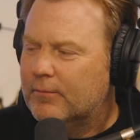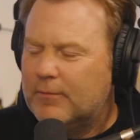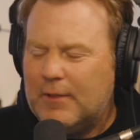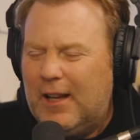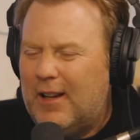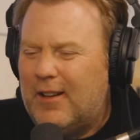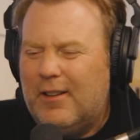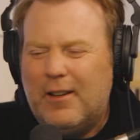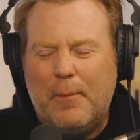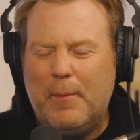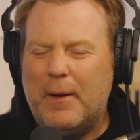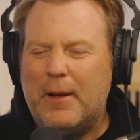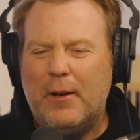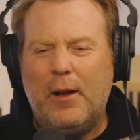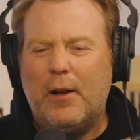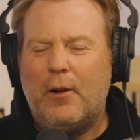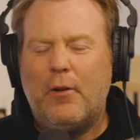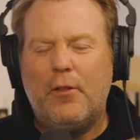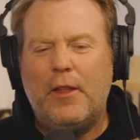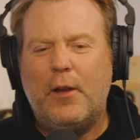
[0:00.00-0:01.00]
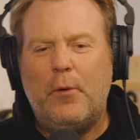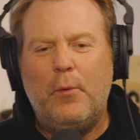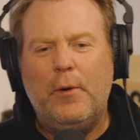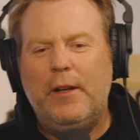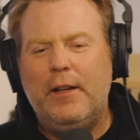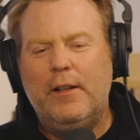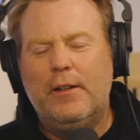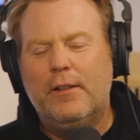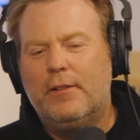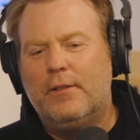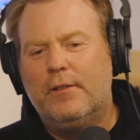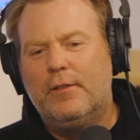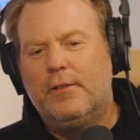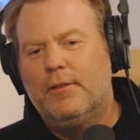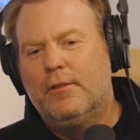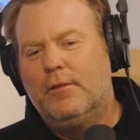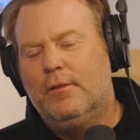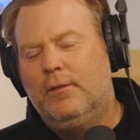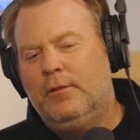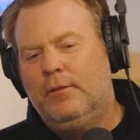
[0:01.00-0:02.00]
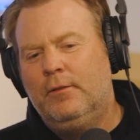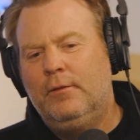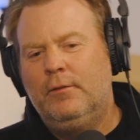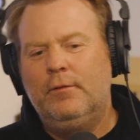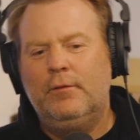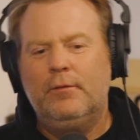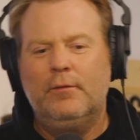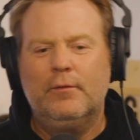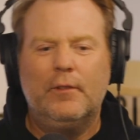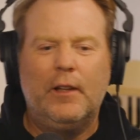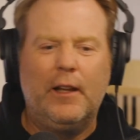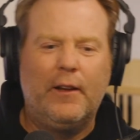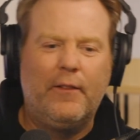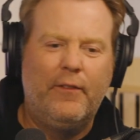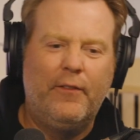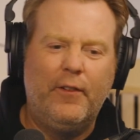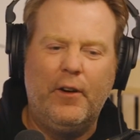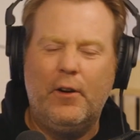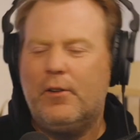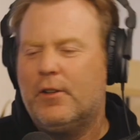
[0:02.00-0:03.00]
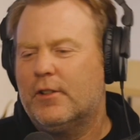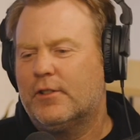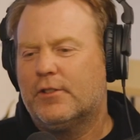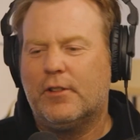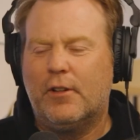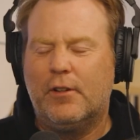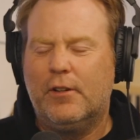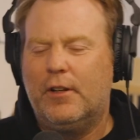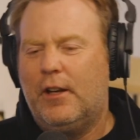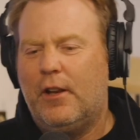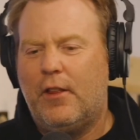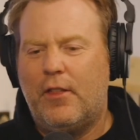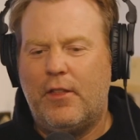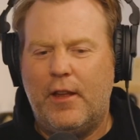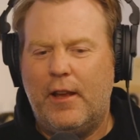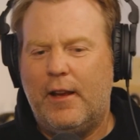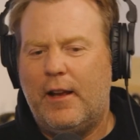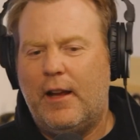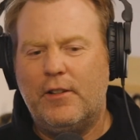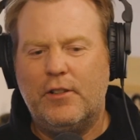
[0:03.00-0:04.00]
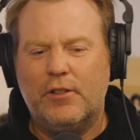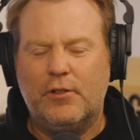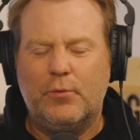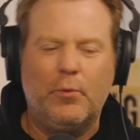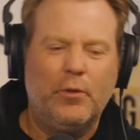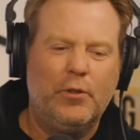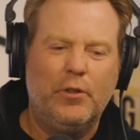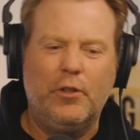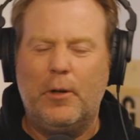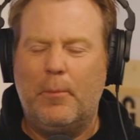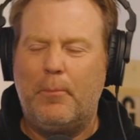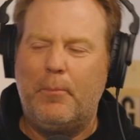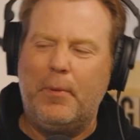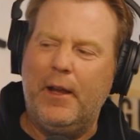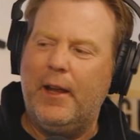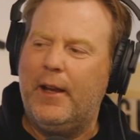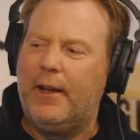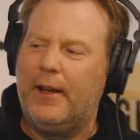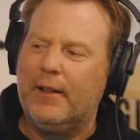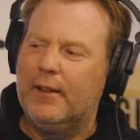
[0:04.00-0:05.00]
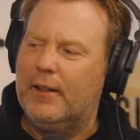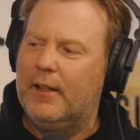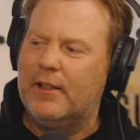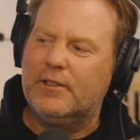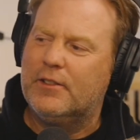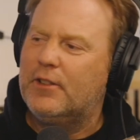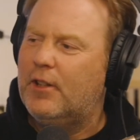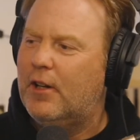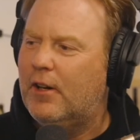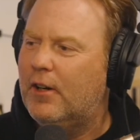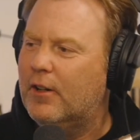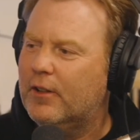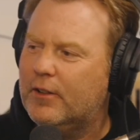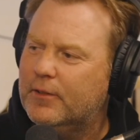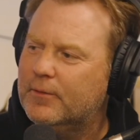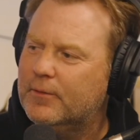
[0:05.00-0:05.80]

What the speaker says: No, I mean, I don't think we need to like focus on anything. I just want you to pick and let's talk.